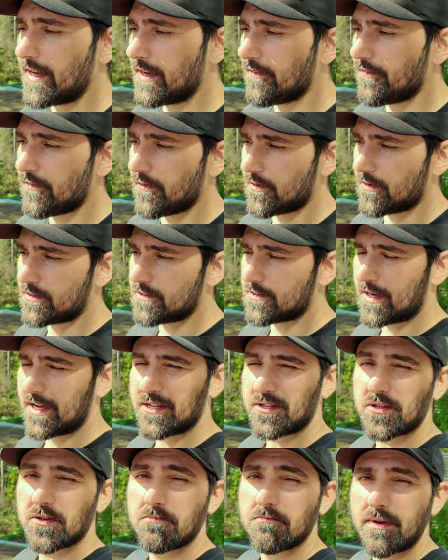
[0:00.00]
And if you're
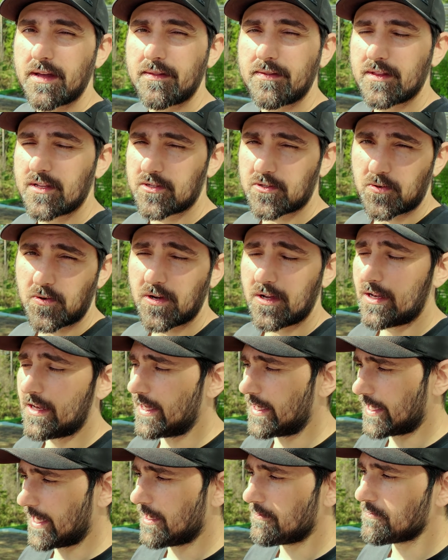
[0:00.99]
trying to amend the soil
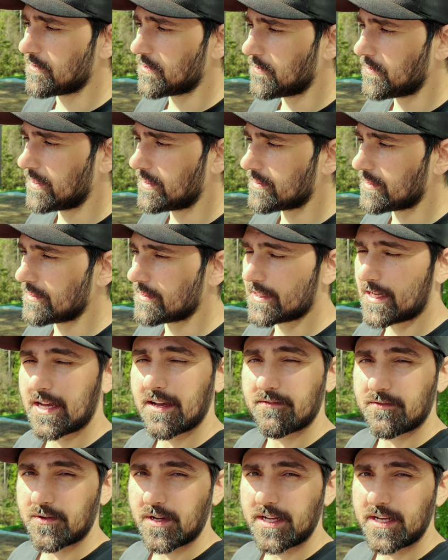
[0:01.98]
like I'm doing, since I
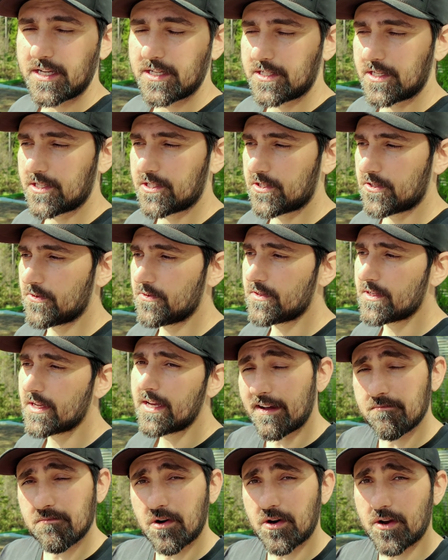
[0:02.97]
have drainage issues,
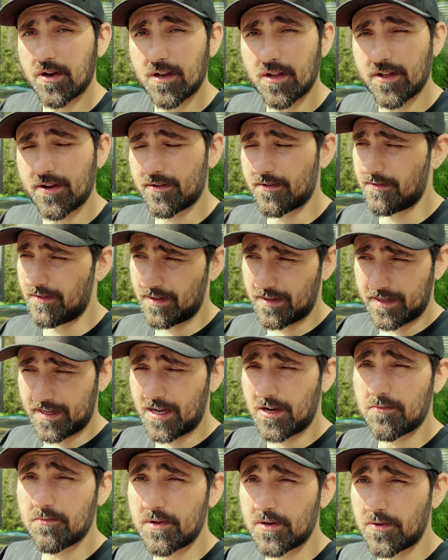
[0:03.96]
I bought a lot of
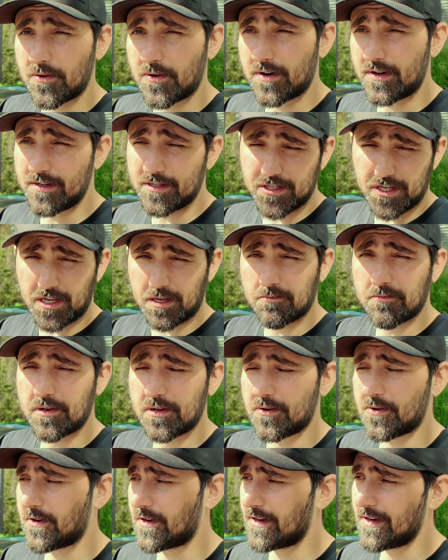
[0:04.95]
cow manure, chicken
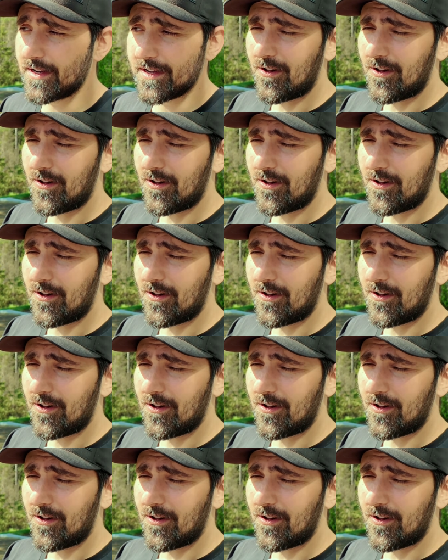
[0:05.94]
manure,